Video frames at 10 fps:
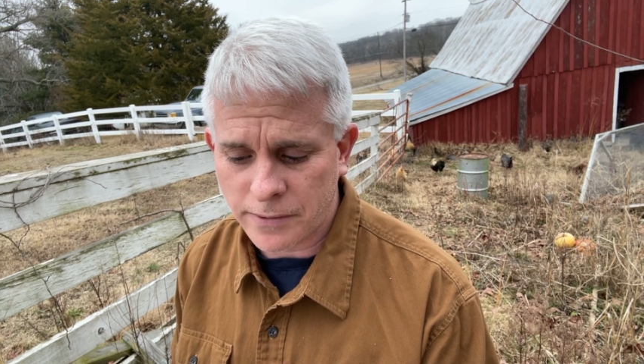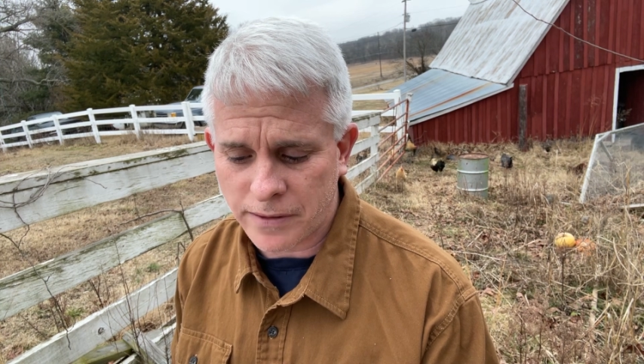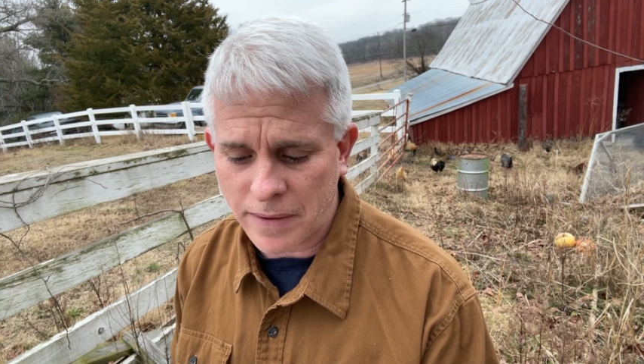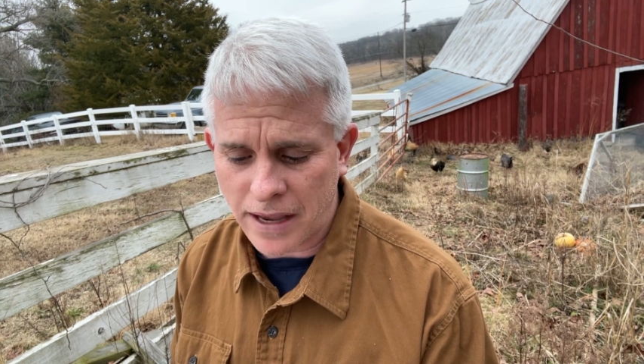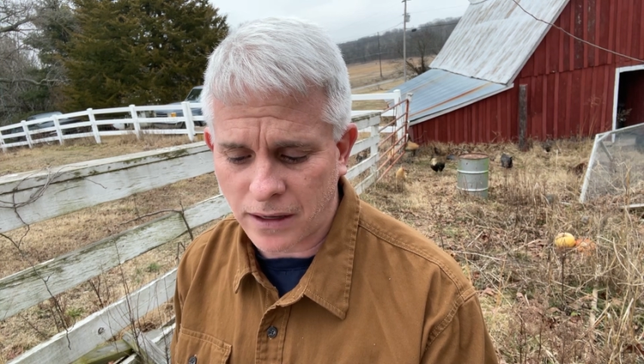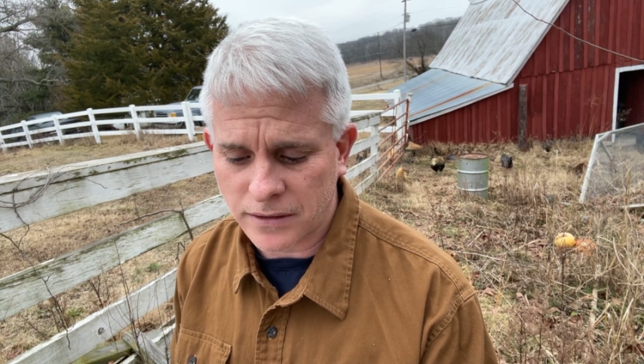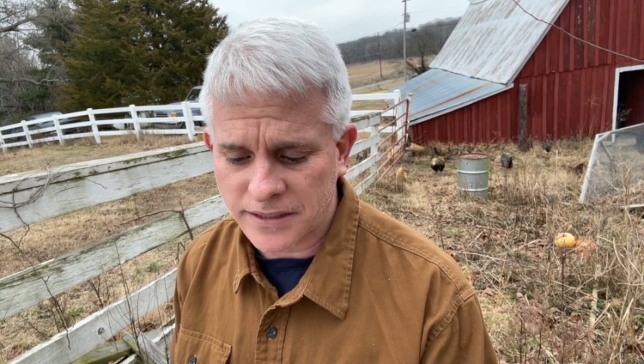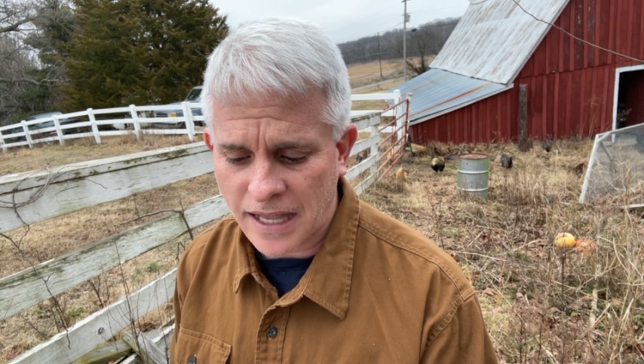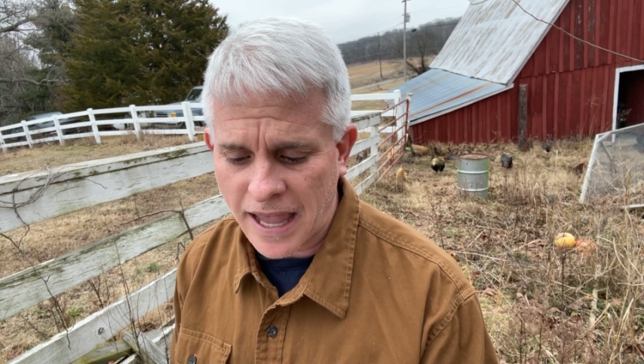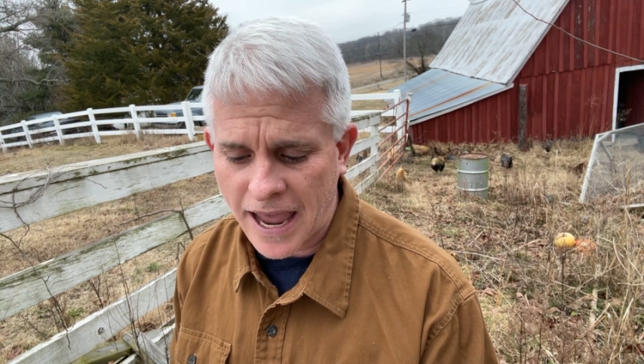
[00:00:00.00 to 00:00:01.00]
the Baals
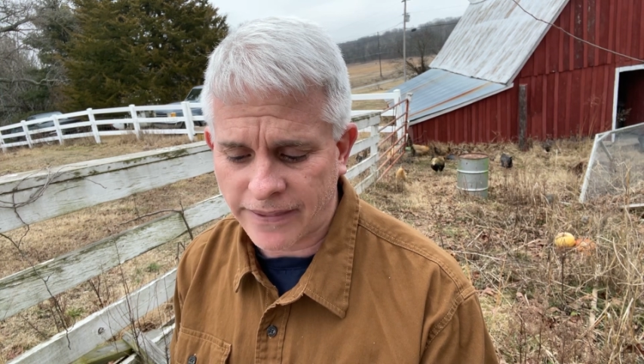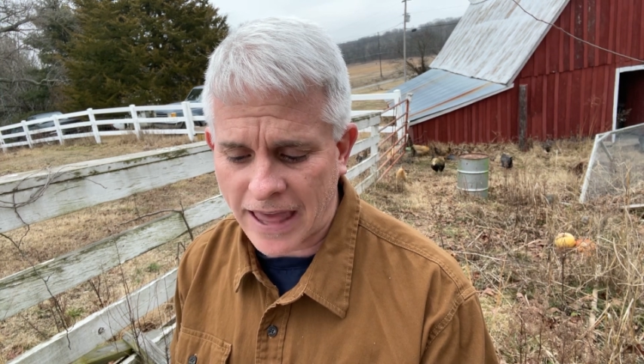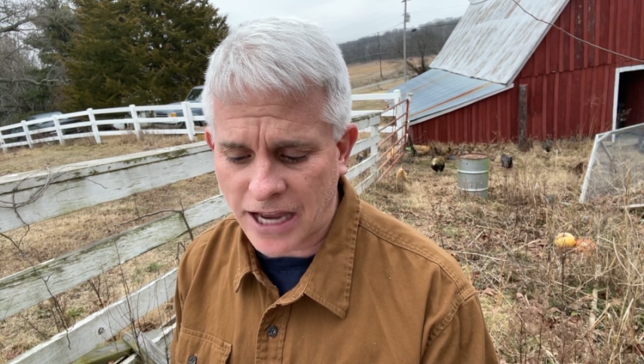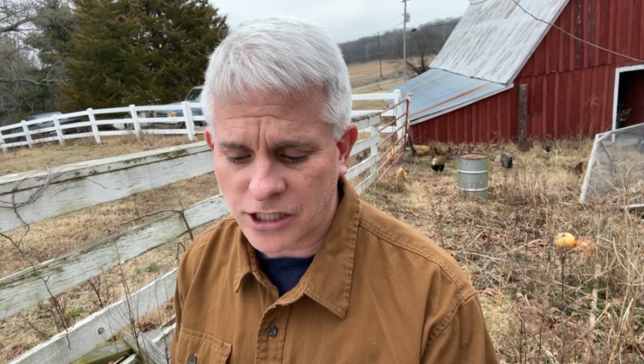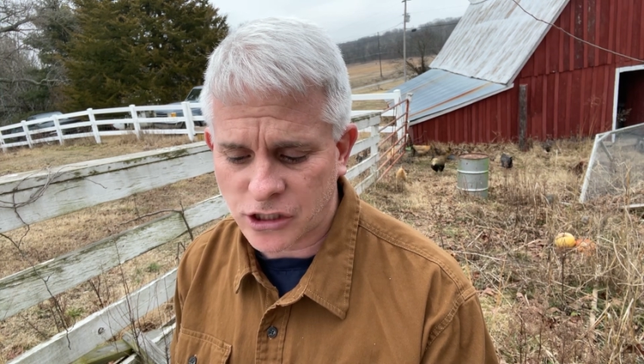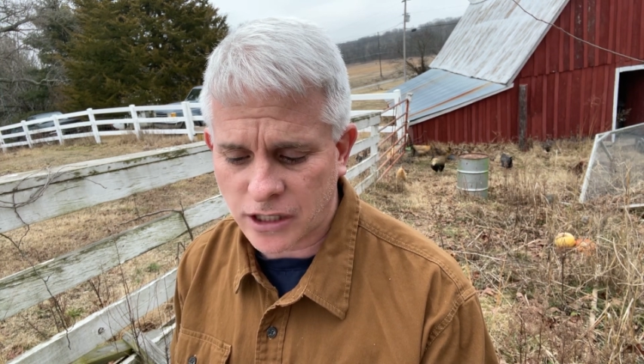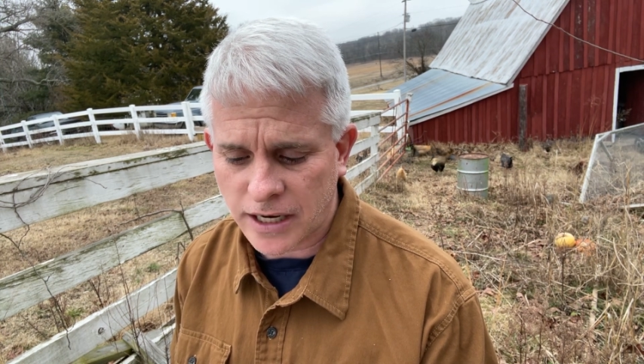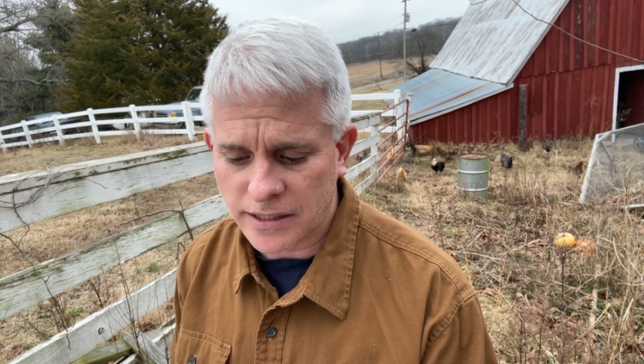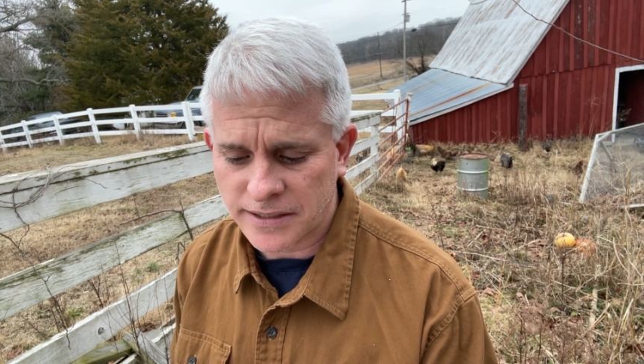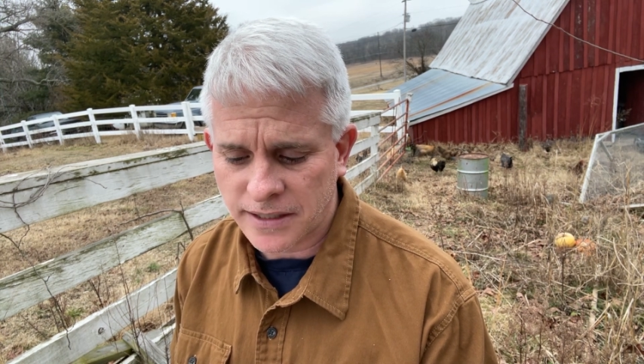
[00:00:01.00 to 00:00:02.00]
and the
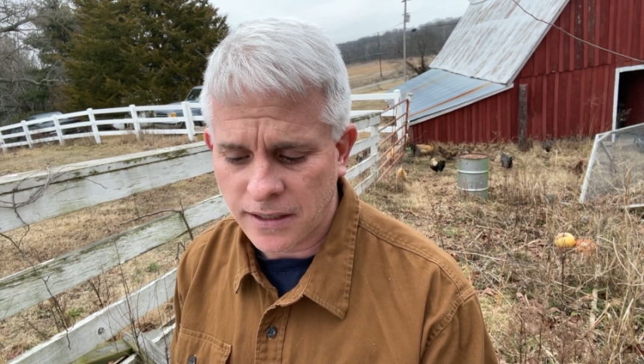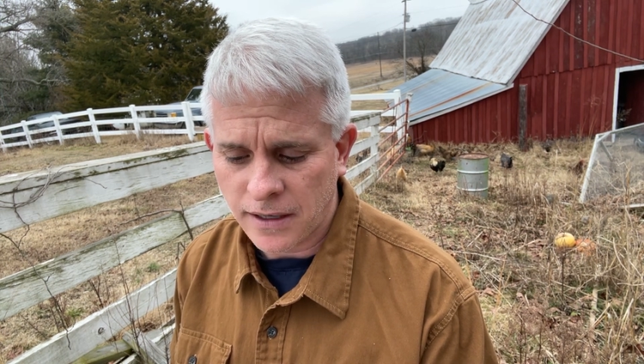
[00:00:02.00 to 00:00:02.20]
Ashtoreths.